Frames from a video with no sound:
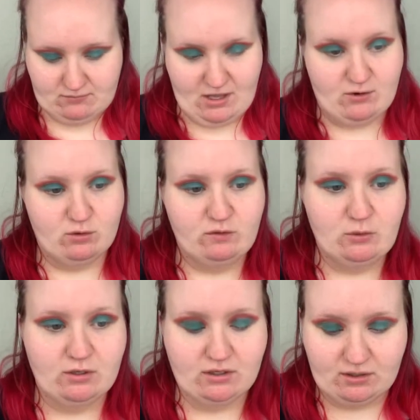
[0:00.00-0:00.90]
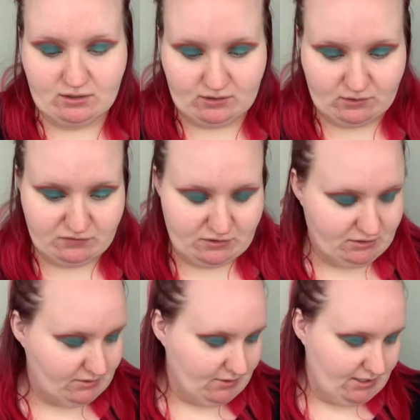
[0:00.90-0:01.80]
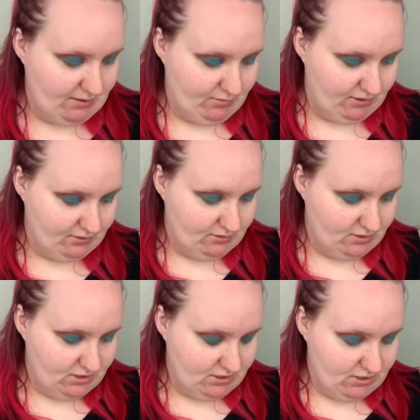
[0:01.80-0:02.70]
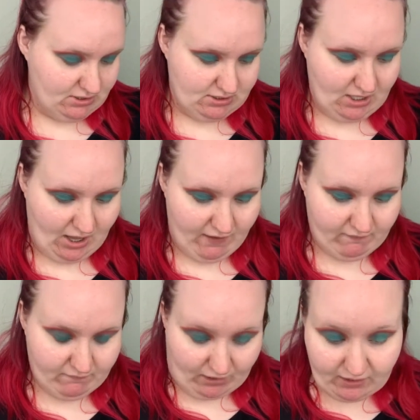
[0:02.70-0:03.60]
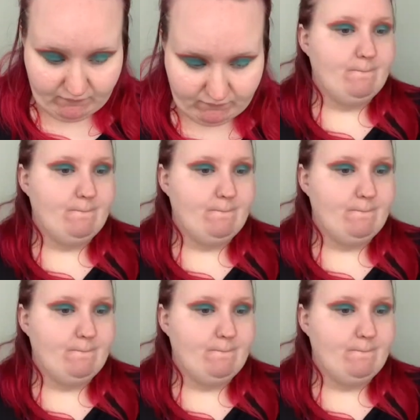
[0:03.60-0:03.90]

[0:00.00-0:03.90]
I don't know if it'll work. I don't know if it'll look okay, but fuck it.